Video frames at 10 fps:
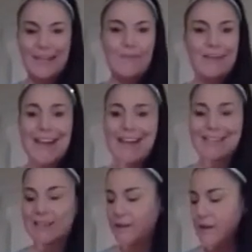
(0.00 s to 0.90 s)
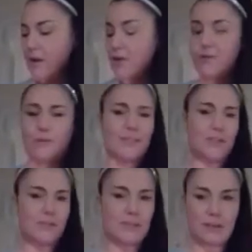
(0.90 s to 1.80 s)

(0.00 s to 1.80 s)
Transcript: It's fantastic. You use citrus on